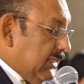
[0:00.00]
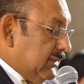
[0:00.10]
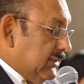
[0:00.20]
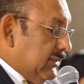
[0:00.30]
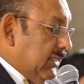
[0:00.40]

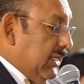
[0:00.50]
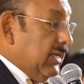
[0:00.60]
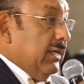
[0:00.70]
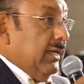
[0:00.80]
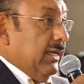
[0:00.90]
they were
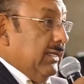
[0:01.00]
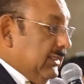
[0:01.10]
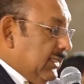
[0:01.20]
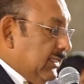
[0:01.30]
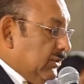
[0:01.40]
legal
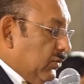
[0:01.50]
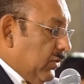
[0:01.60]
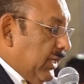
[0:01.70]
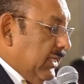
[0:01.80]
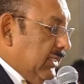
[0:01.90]
arms that
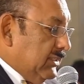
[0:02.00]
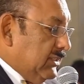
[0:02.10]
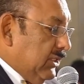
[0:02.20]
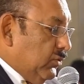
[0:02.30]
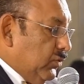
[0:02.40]
were uh,
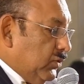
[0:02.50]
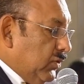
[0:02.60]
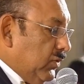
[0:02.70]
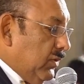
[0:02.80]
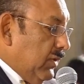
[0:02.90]
brought.
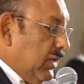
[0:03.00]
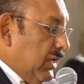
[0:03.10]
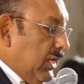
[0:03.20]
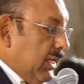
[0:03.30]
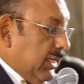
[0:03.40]

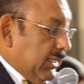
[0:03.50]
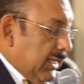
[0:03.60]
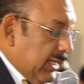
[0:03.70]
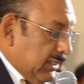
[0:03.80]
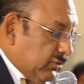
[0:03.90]
So the
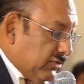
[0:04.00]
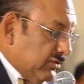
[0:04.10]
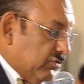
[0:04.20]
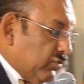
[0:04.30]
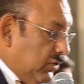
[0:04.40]

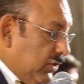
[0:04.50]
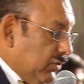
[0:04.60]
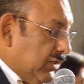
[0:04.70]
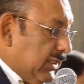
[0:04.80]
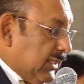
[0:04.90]
Institute
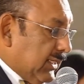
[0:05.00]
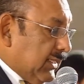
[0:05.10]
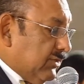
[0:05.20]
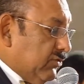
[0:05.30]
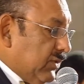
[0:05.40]
of
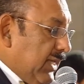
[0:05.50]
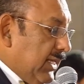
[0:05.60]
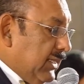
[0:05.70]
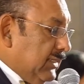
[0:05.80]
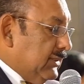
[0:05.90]

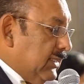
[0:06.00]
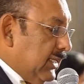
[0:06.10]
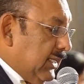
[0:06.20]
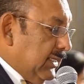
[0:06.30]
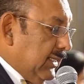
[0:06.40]
Studies,
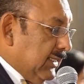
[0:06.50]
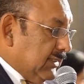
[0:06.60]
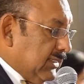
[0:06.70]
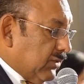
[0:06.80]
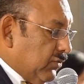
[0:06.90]
International